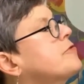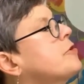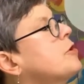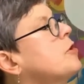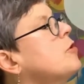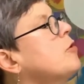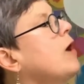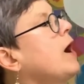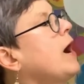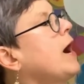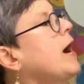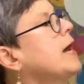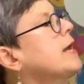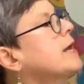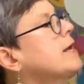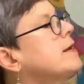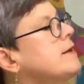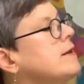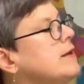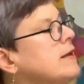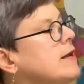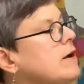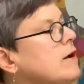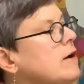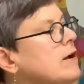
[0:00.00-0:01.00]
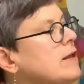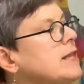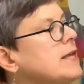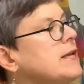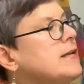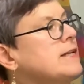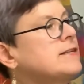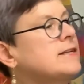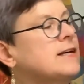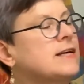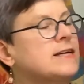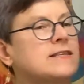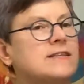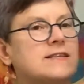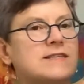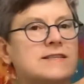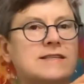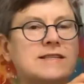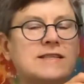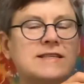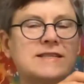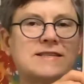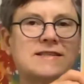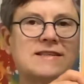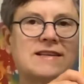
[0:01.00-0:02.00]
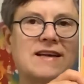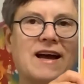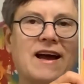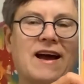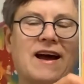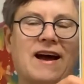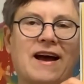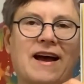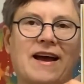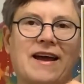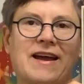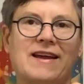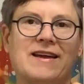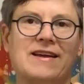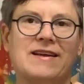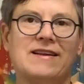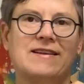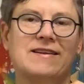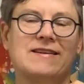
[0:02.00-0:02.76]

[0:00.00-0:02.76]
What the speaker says: so high it nearly touched the sky.